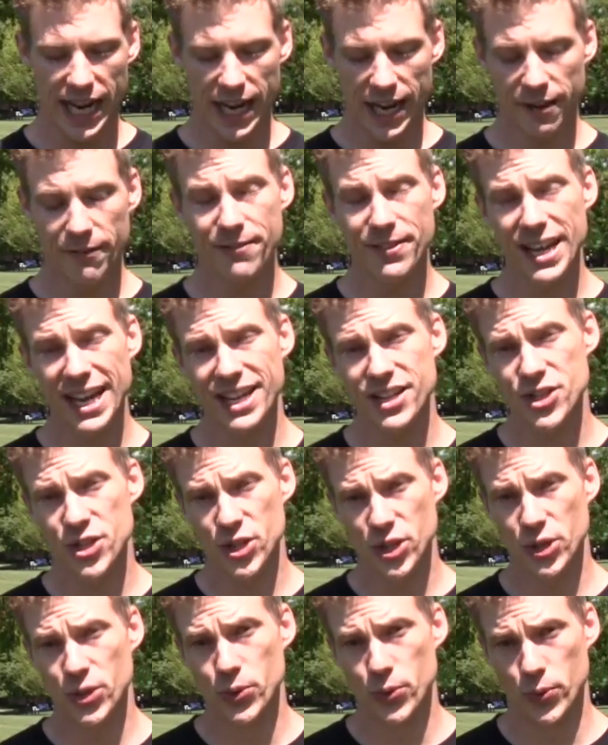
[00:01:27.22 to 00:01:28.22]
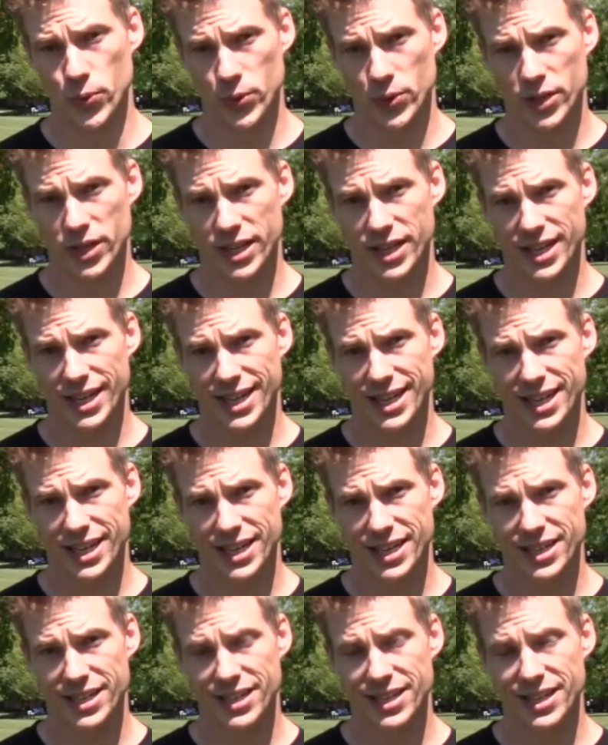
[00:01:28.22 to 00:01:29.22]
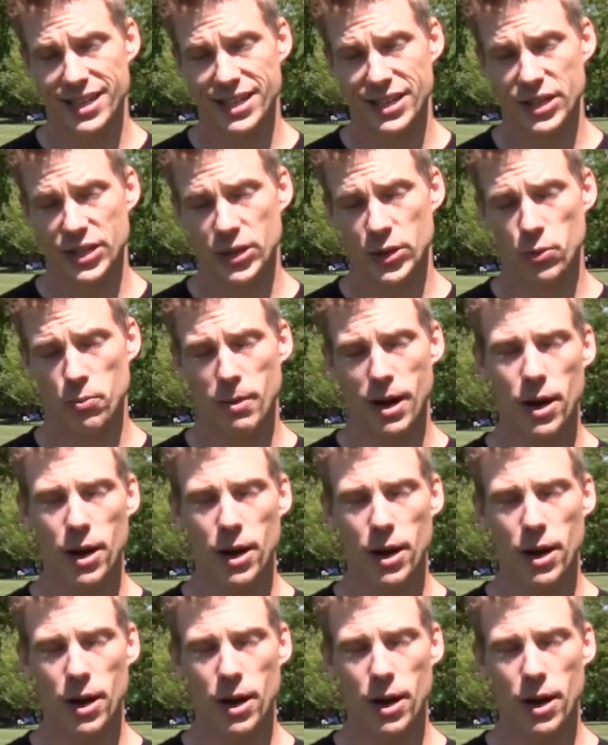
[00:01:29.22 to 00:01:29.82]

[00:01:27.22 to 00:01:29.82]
if that's you, you